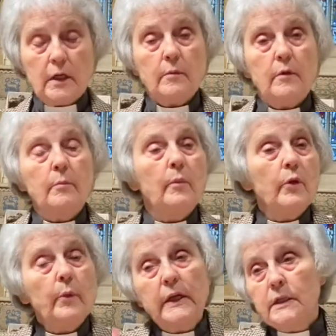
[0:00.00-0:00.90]
the
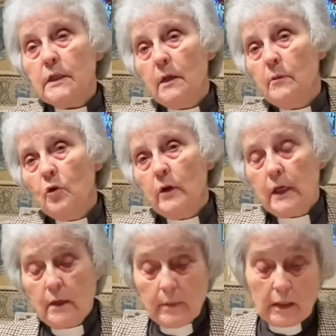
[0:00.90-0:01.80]
Wednesday morning
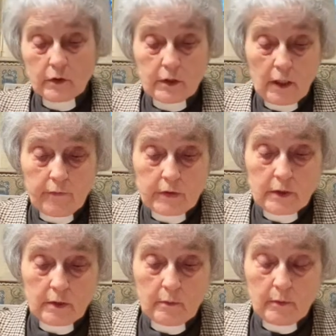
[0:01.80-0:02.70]
email service
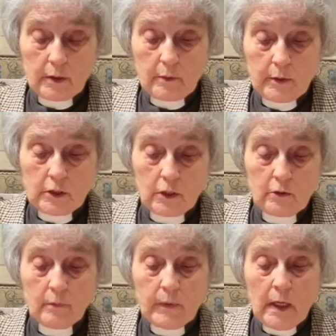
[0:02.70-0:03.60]
that we do,